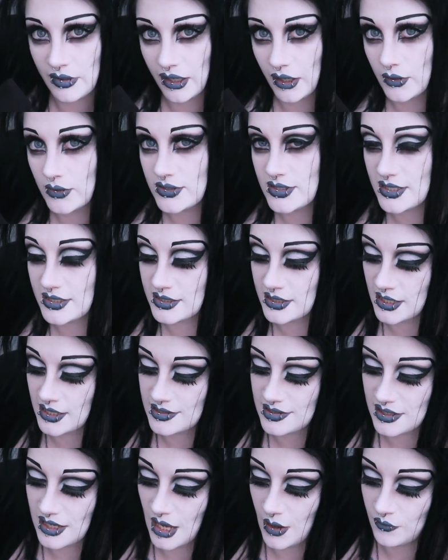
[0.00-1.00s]
Something else that's
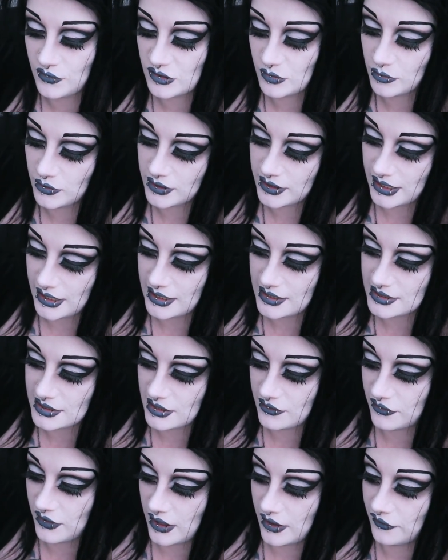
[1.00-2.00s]
nice and comfortable and
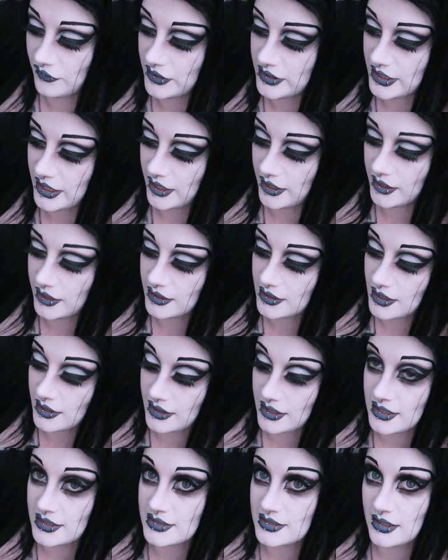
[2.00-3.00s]
easy for every day are
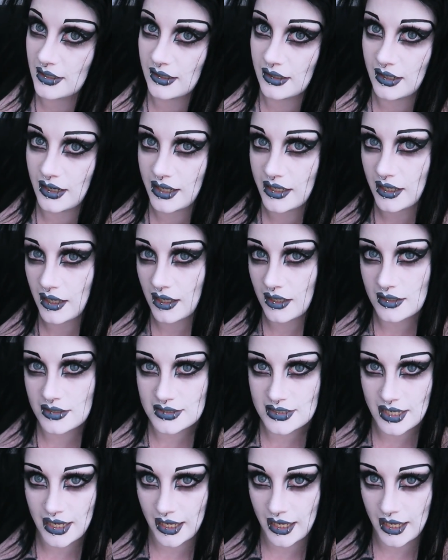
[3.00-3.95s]
these leggings